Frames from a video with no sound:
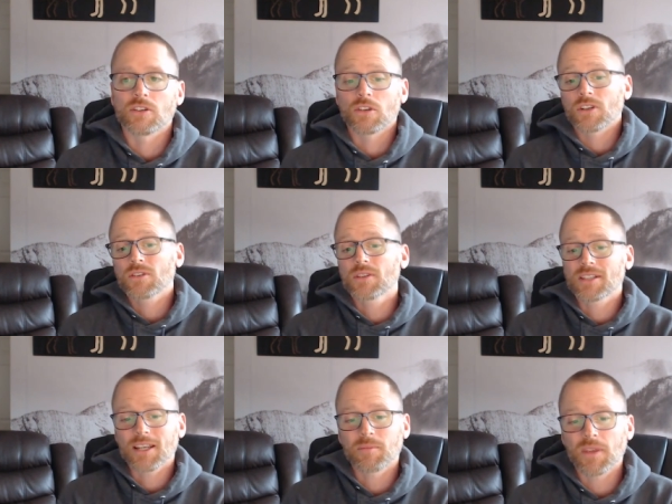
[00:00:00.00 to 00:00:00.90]
You could do the
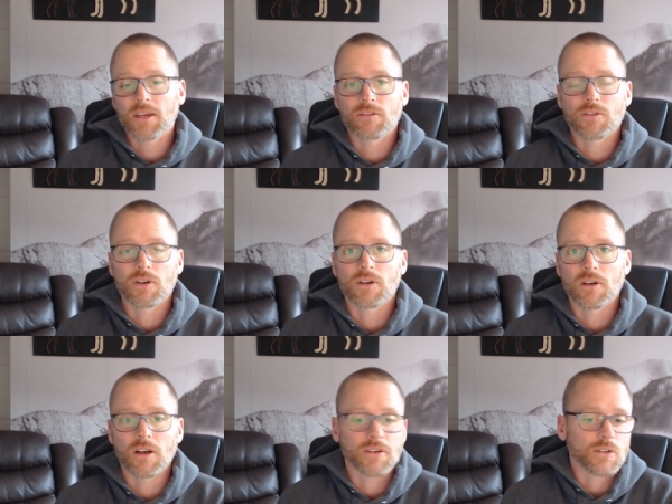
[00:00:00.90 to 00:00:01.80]
same thing for
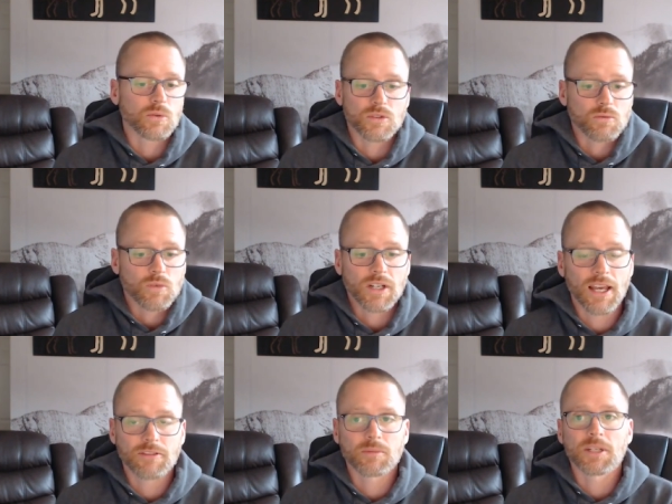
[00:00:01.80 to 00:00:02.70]
other tools. It wouldn't
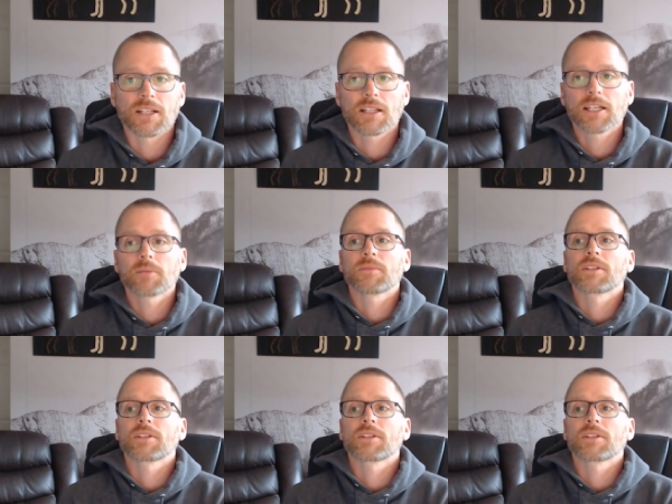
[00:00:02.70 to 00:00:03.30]
have to be ClickUp.